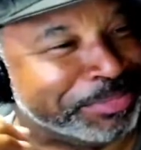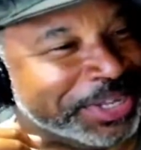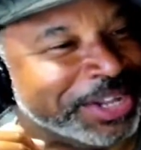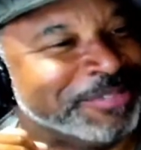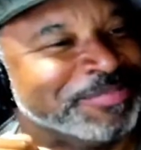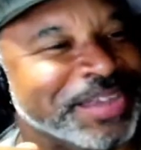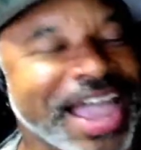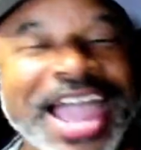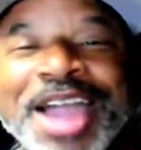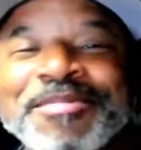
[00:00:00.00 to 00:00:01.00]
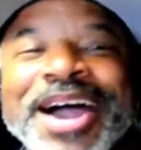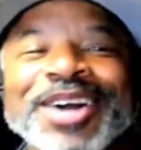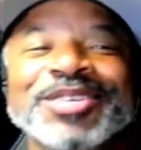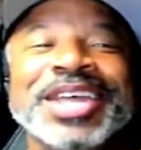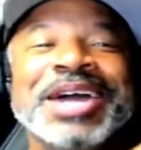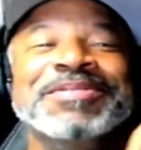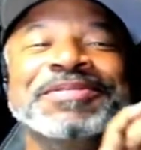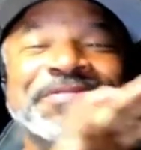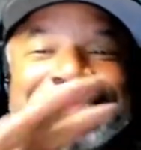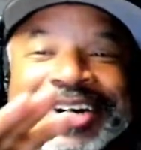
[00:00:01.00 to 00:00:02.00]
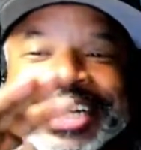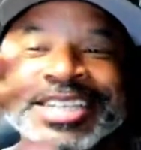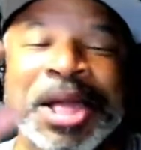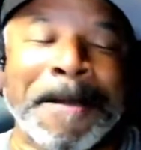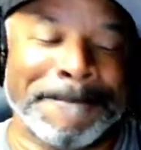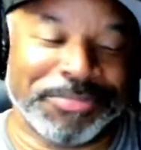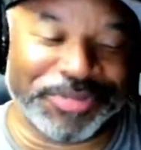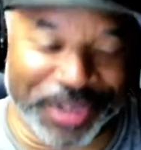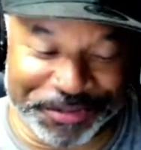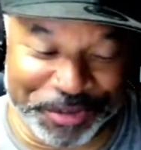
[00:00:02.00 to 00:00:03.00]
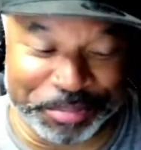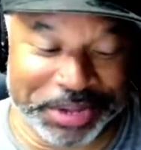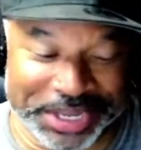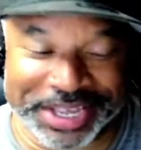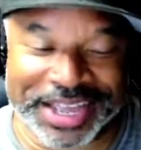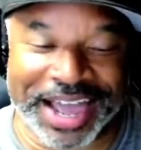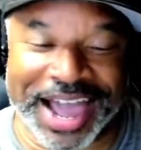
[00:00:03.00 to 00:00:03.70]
me. Everybody else having fun except for me.